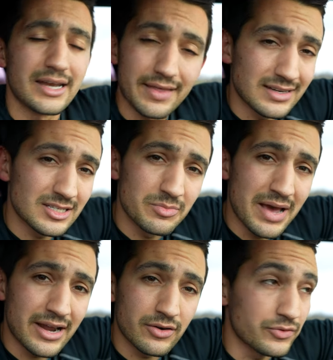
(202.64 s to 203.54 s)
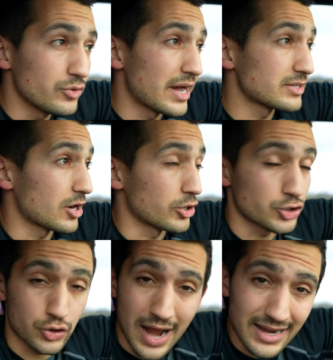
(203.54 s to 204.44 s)
Now that doesn't matter if you guys are
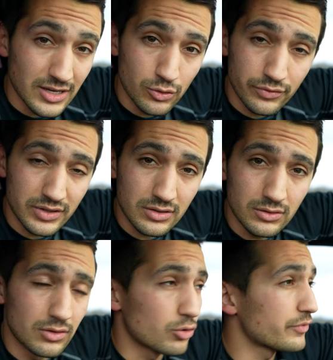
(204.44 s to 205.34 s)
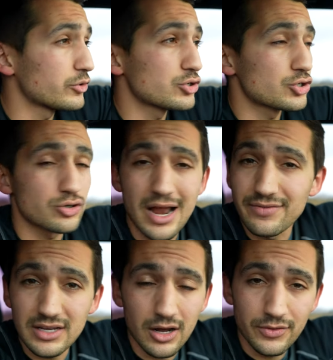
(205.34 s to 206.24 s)
tracking your vehicle or if you're just
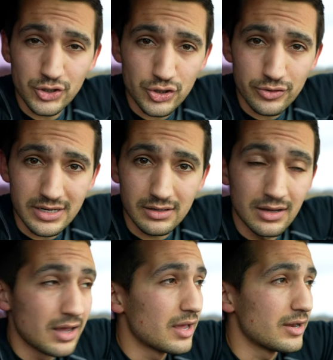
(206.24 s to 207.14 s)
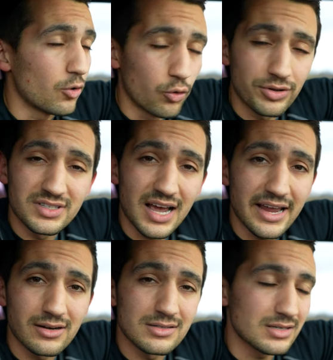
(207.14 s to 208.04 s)
driving it on the street. Old
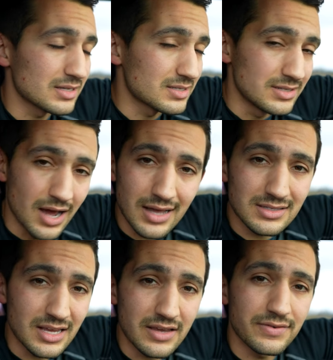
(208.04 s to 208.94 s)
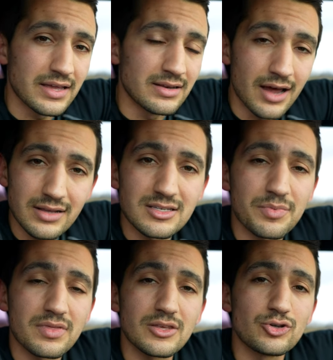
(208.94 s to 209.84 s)
tires is not safe and not
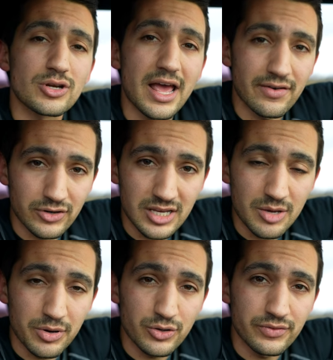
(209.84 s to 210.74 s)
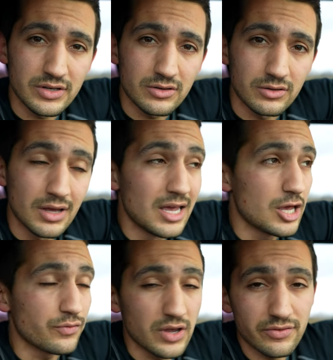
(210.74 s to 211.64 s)
something that you should ever keep on your vehicle.
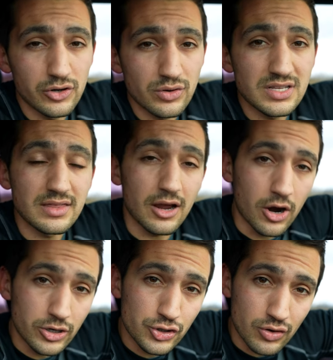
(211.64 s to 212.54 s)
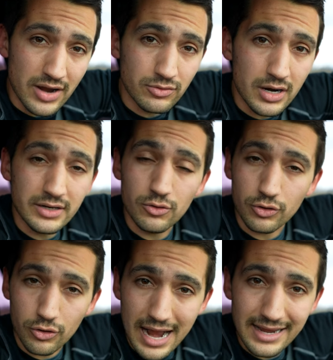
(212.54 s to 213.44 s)
If you ever notice that they are dry rotting or
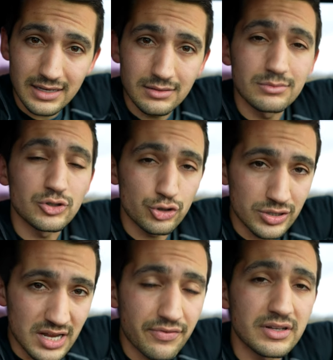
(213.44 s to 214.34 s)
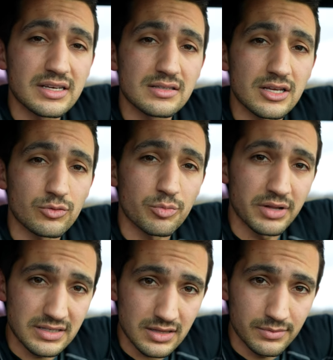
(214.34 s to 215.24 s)
cracking, you should definitely consider replacing